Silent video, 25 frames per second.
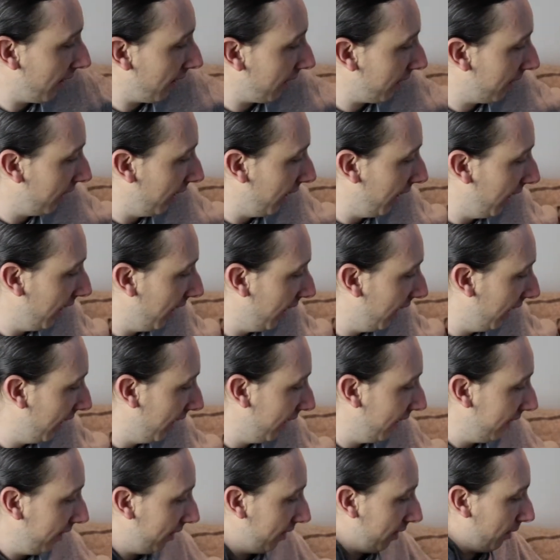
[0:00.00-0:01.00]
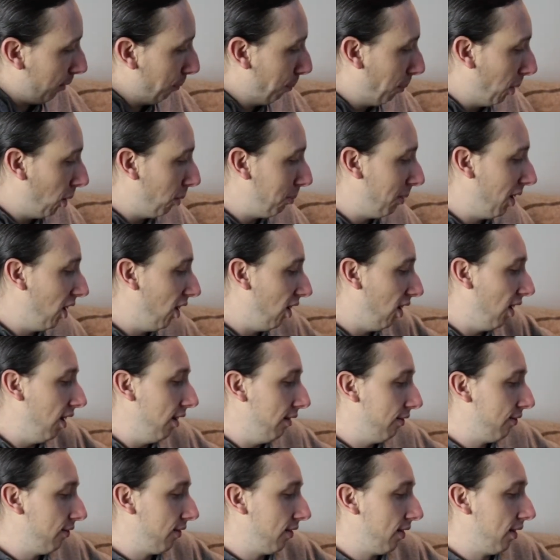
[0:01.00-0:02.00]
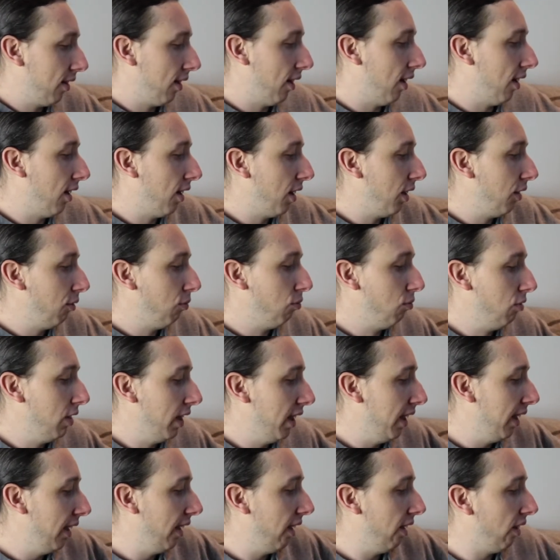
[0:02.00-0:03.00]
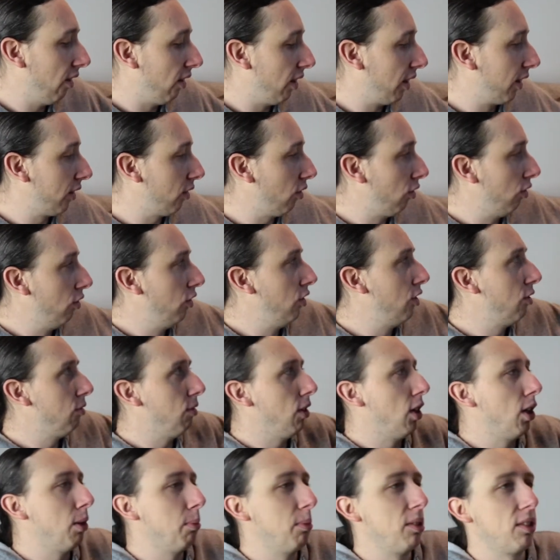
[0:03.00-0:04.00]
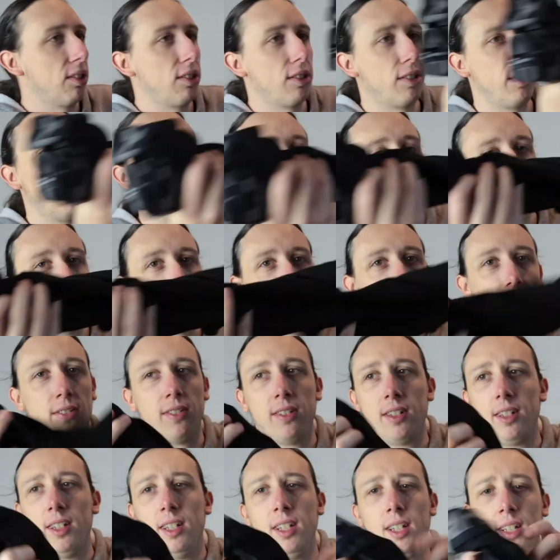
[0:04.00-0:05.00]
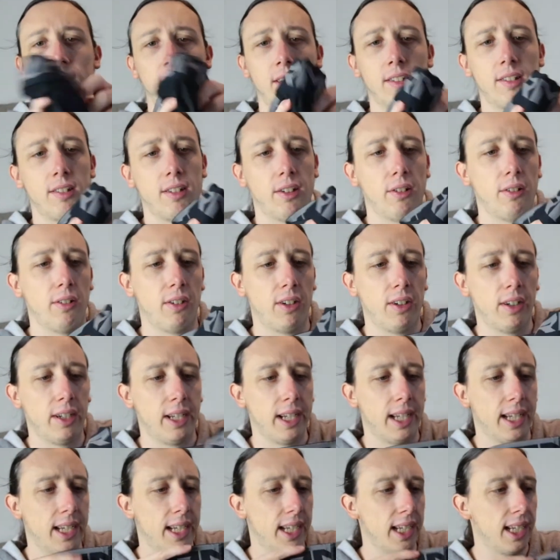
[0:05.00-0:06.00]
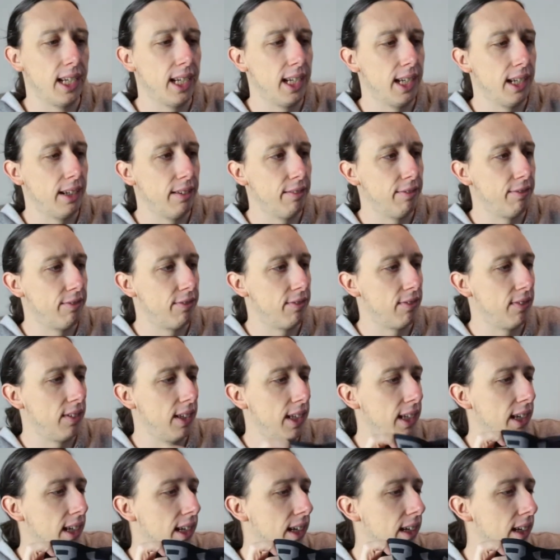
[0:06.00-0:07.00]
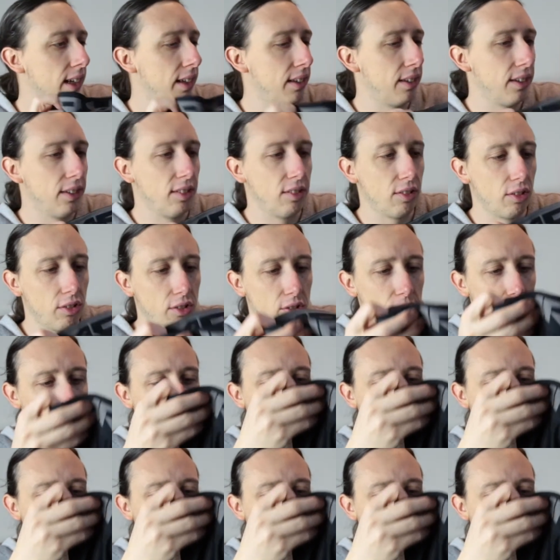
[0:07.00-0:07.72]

Then bottom half, I really like Under Armour stuff. So I have these Under